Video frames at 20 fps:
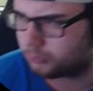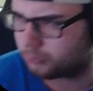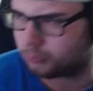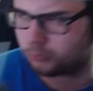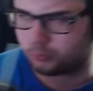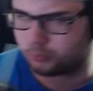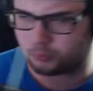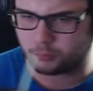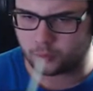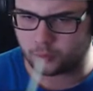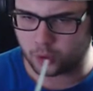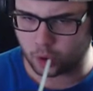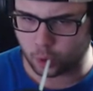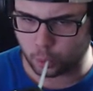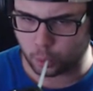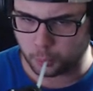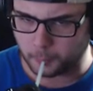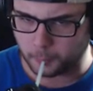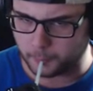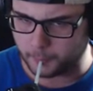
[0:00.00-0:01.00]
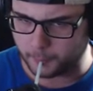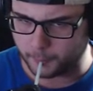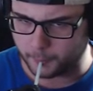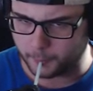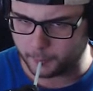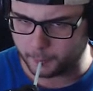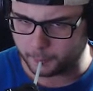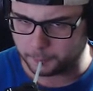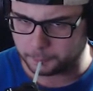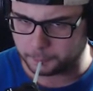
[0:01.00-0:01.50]
You know I never
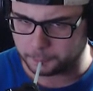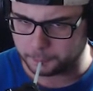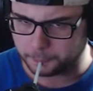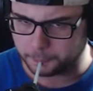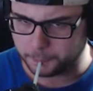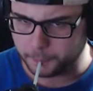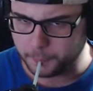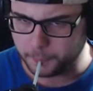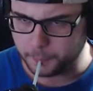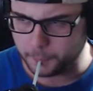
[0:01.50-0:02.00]
like leaving you.